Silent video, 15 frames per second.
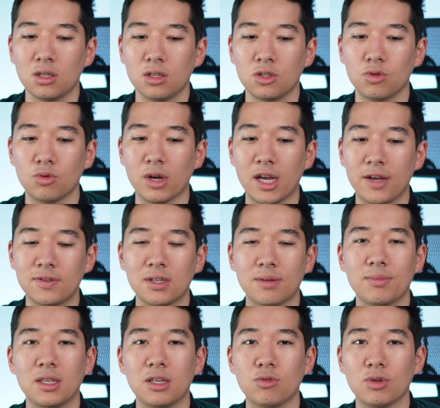to have
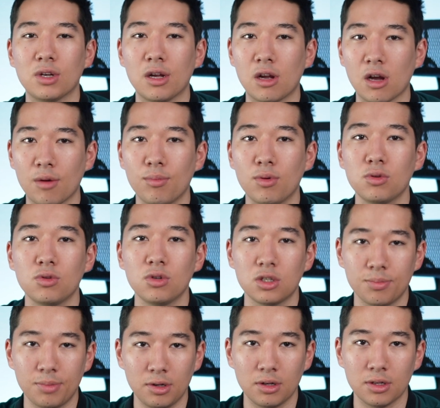something you can compound your
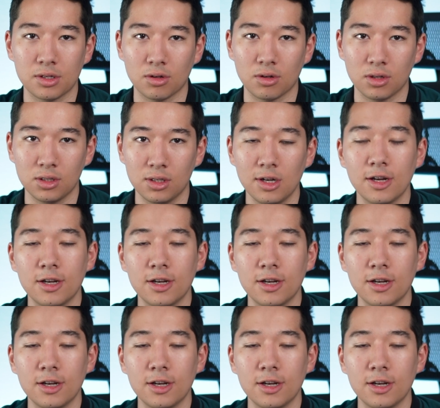experience on.